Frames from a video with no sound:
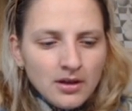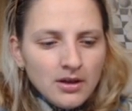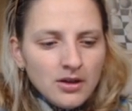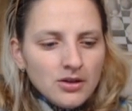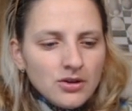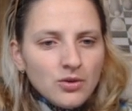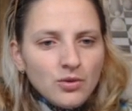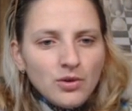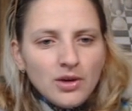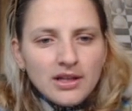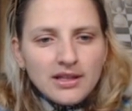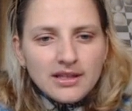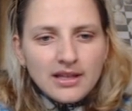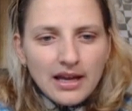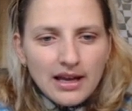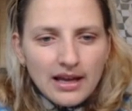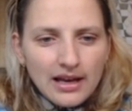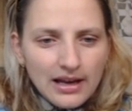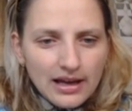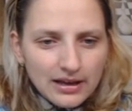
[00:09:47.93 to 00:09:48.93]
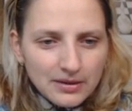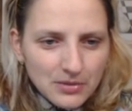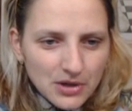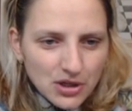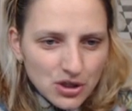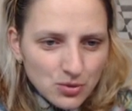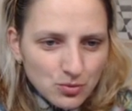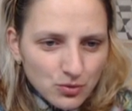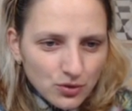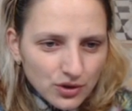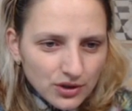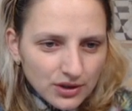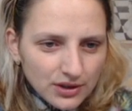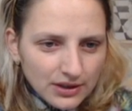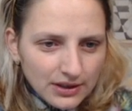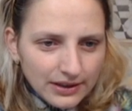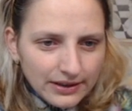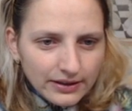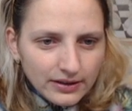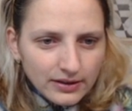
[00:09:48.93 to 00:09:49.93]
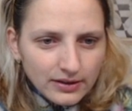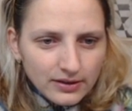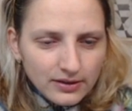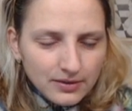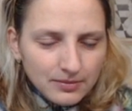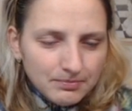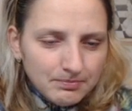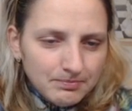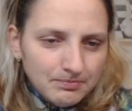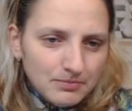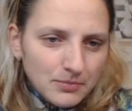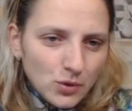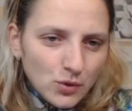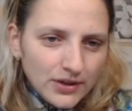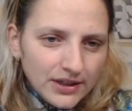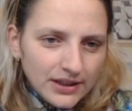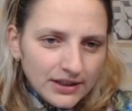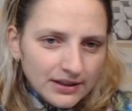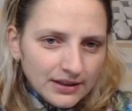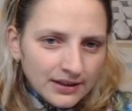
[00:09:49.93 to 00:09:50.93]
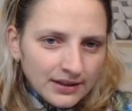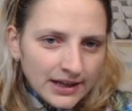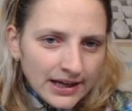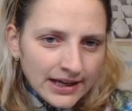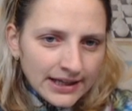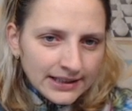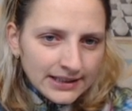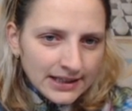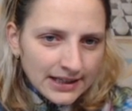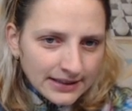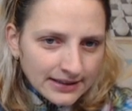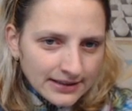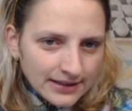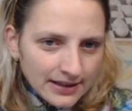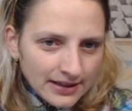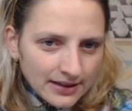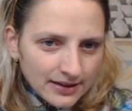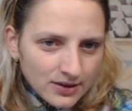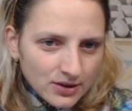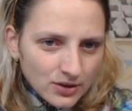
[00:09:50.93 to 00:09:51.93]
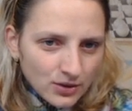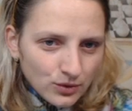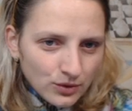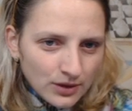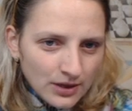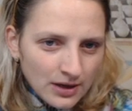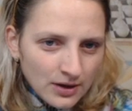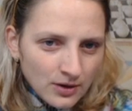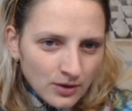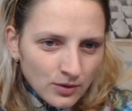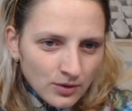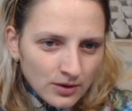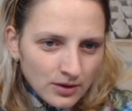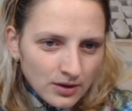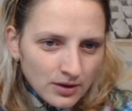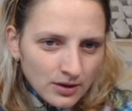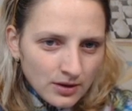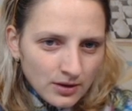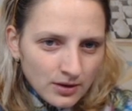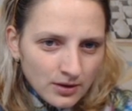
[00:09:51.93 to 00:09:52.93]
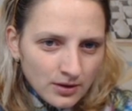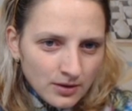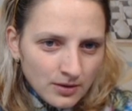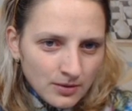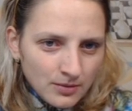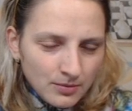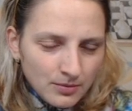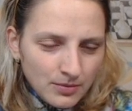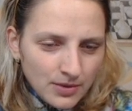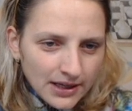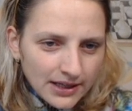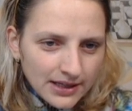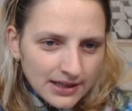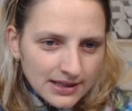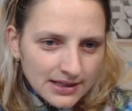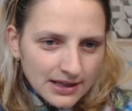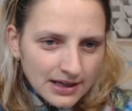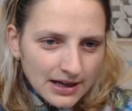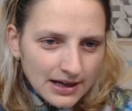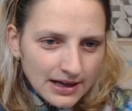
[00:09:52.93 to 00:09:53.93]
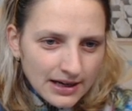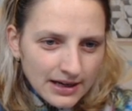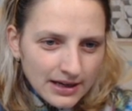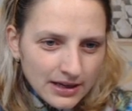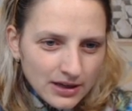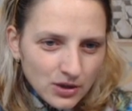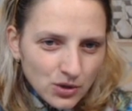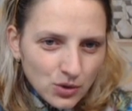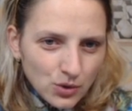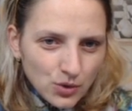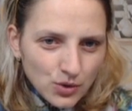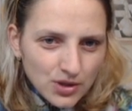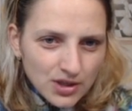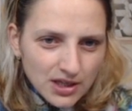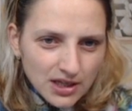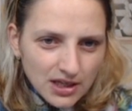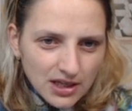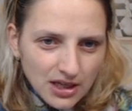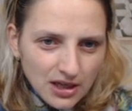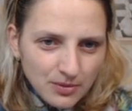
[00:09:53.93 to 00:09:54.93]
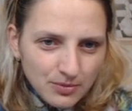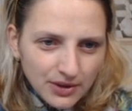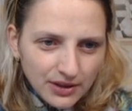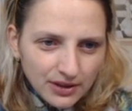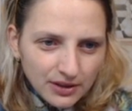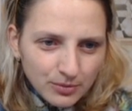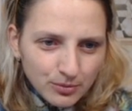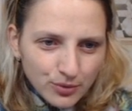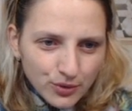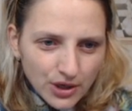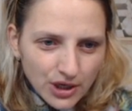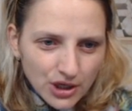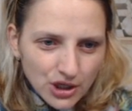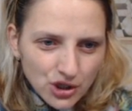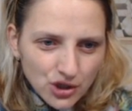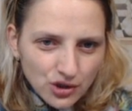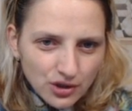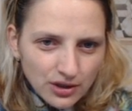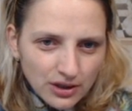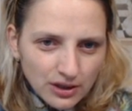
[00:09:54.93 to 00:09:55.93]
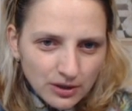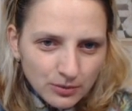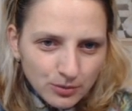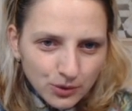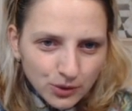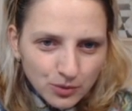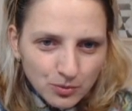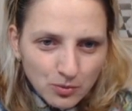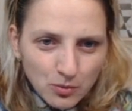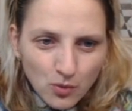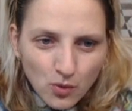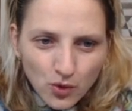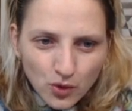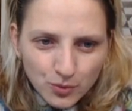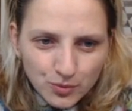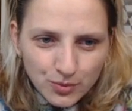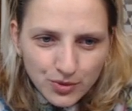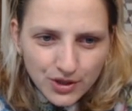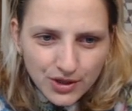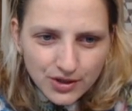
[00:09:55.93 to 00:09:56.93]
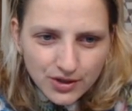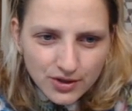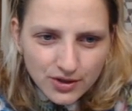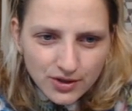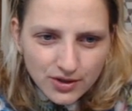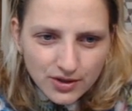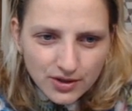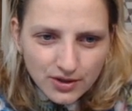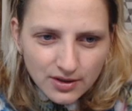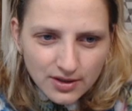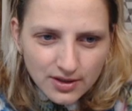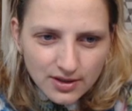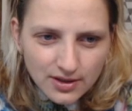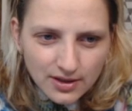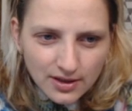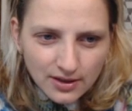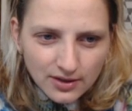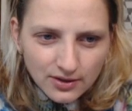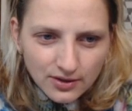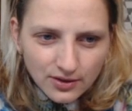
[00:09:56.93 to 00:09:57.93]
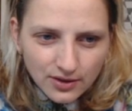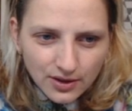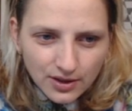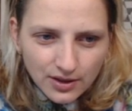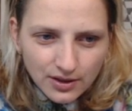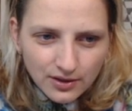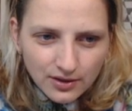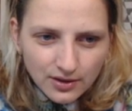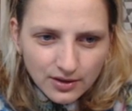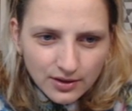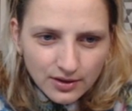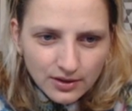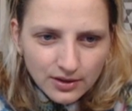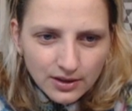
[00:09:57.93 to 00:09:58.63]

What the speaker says: So let's say I like much more the moving the knight like that. So now black is the guy who is keeping the pressure and put more pieces in the center here.